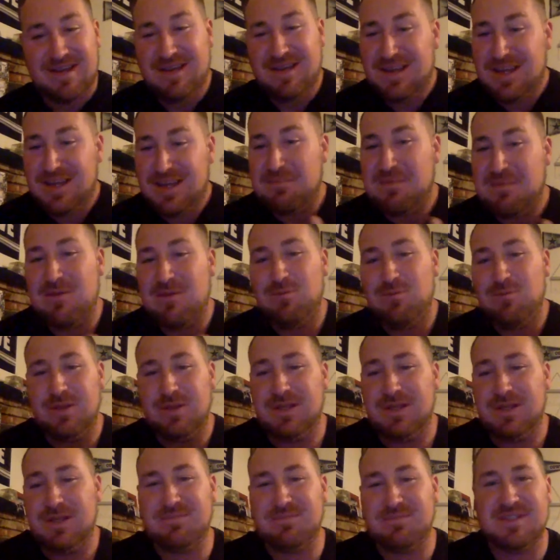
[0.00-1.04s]

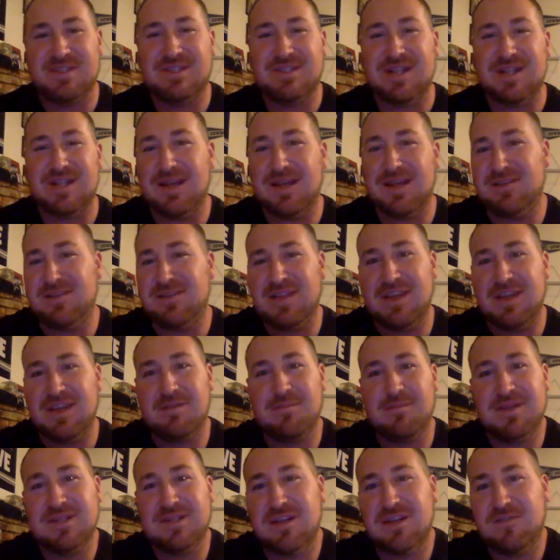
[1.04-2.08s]
I'm just like thinking to
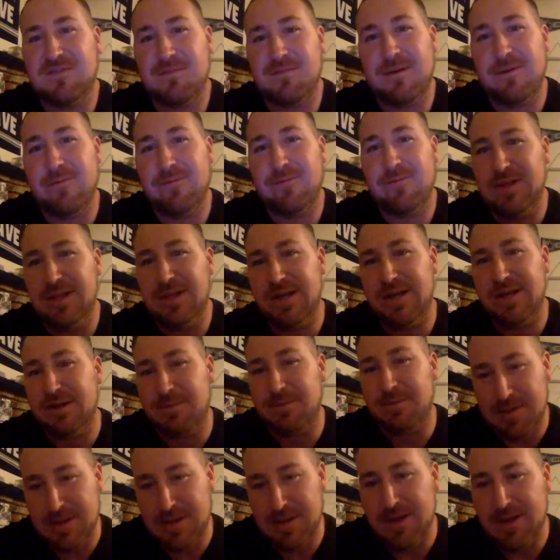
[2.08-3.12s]
myself, am I really going to
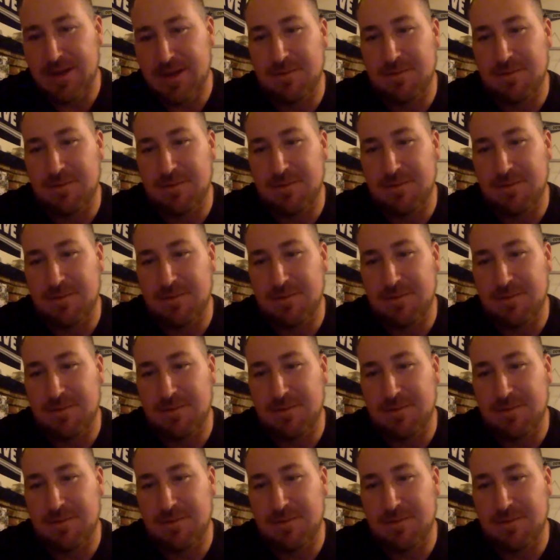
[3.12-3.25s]
play him?